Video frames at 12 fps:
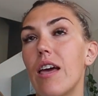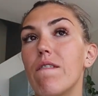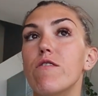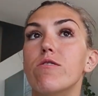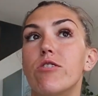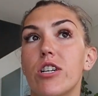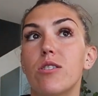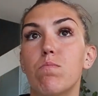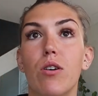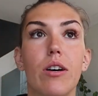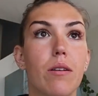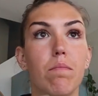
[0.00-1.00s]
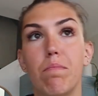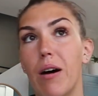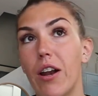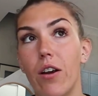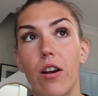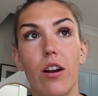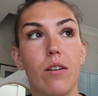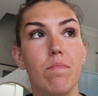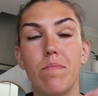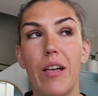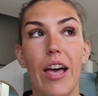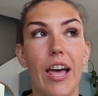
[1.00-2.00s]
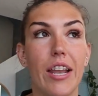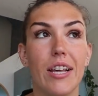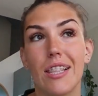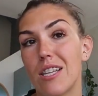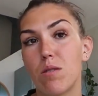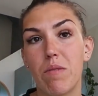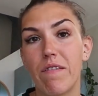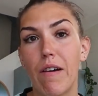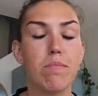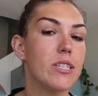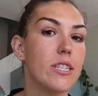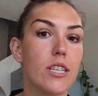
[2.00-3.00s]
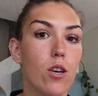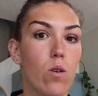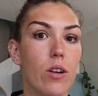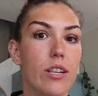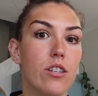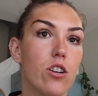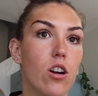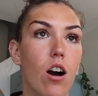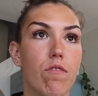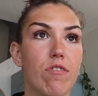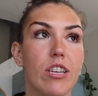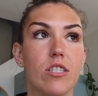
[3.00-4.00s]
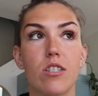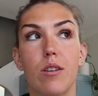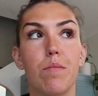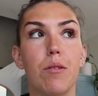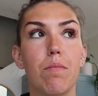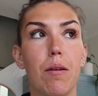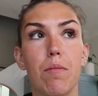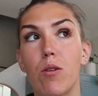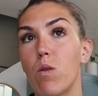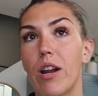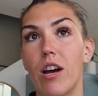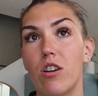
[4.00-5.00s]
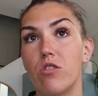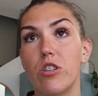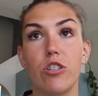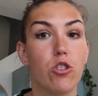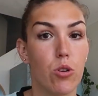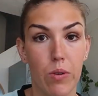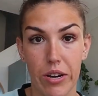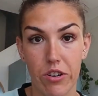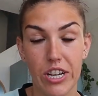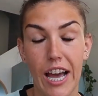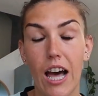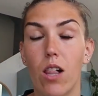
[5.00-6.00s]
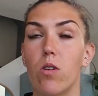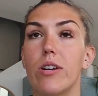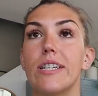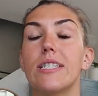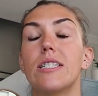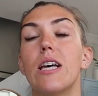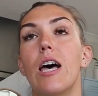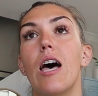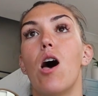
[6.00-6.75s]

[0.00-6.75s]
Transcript: if you just put butter and a little bit of MCT oil in your coffee, it's gonna be maybe 100, 200 calories.